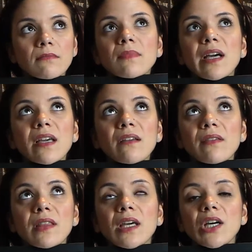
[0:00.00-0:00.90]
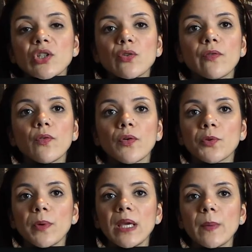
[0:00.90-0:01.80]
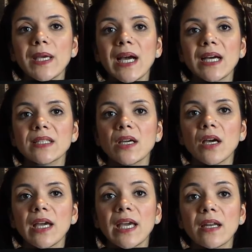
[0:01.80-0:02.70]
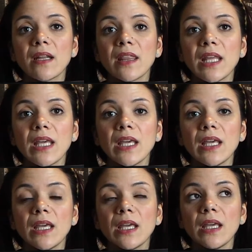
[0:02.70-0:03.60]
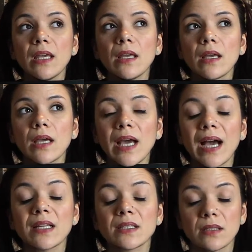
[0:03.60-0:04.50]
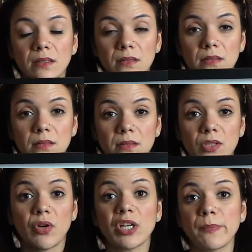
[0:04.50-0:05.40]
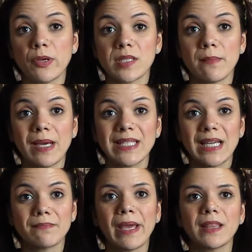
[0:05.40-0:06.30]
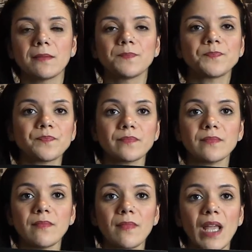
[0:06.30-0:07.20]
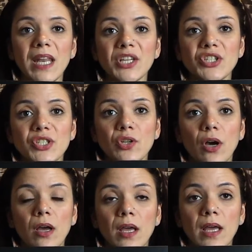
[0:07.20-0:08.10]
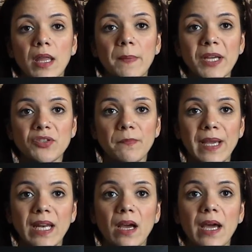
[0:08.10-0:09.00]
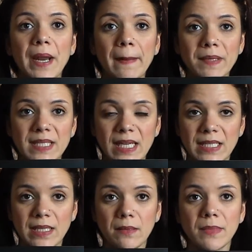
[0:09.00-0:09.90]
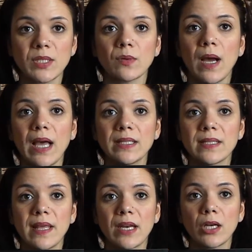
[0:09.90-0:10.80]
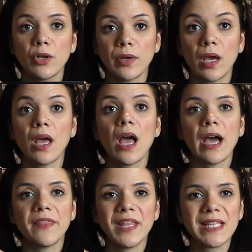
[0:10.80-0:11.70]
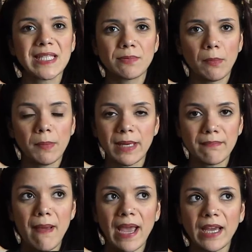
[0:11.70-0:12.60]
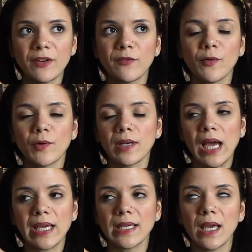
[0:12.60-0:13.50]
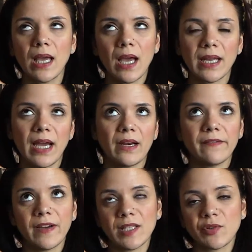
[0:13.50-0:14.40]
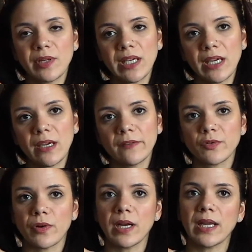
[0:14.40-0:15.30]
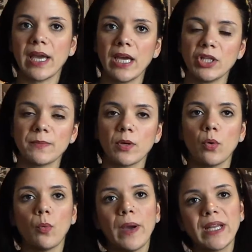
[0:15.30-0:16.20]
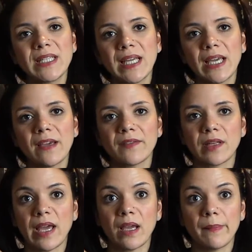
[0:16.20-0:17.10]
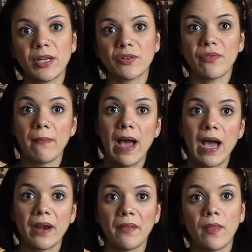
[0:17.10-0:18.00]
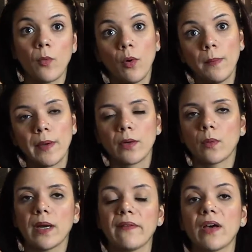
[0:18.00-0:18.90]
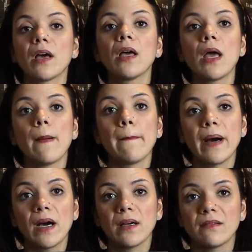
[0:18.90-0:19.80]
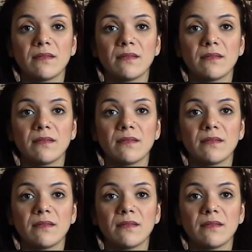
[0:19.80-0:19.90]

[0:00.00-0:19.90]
like 3rd or 4th week we had her in the cat scratch post that my dad made them. And it's just got a picture of Peanut, an ampersand in the middle, and then Luna. I think this is probably made for like an anniversary gift or an engagement or wedding gift, like a picture of the man and then the woman or whatever, but